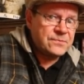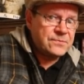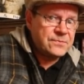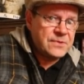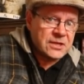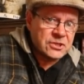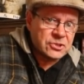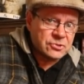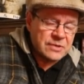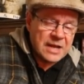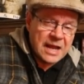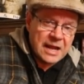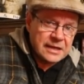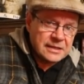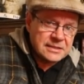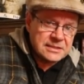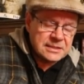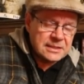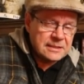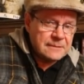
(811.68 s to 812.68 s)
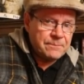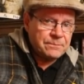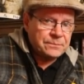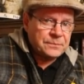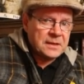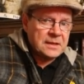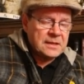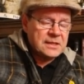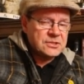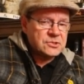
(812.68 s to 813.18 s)
That's reality.
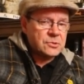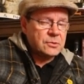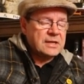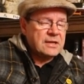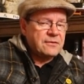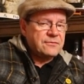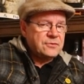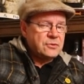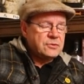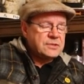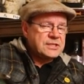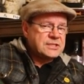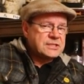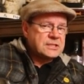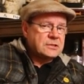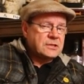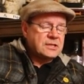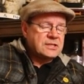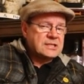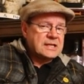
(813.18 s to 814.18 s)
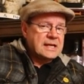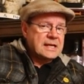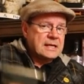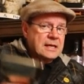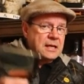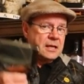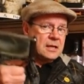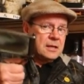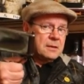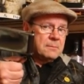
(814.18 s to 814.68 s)
It's only a few distilleries
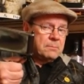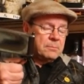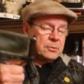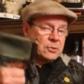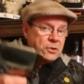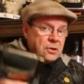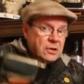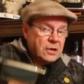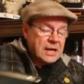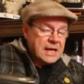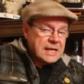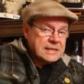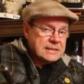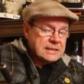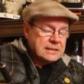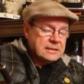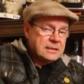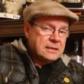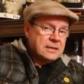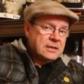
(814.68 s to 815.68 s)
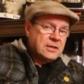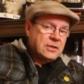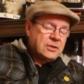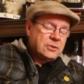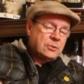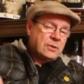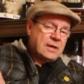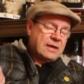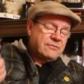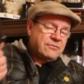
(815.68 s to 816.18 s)
like Bruichladdich
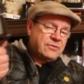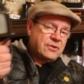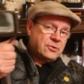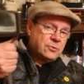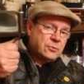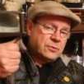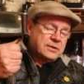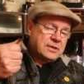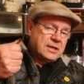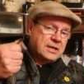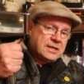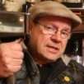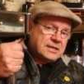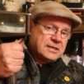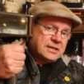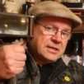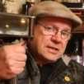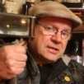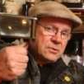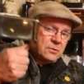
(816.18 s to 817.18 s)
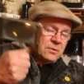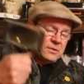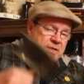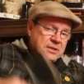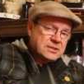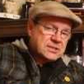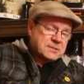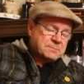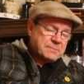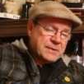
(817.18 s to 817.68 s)
who have their own
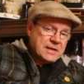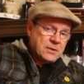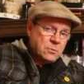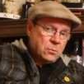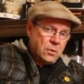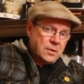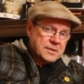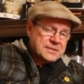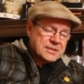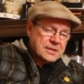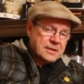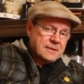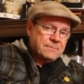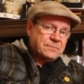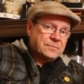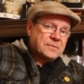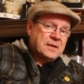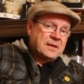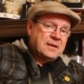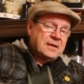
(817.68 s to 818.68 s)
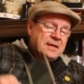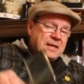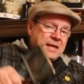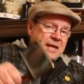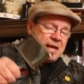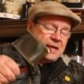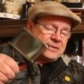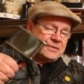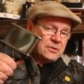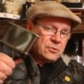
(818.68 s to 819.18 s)
spring water
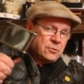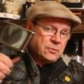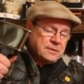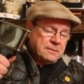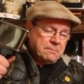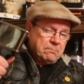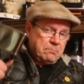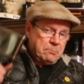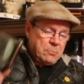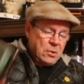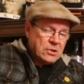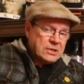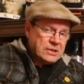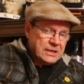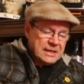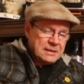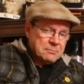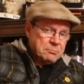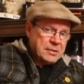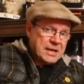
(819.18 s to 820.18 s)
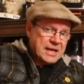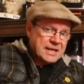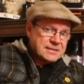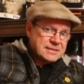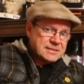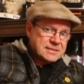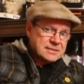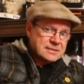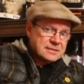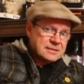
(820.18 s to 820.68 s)
and their own bottling
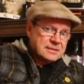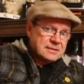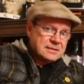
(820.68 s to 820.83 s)
plant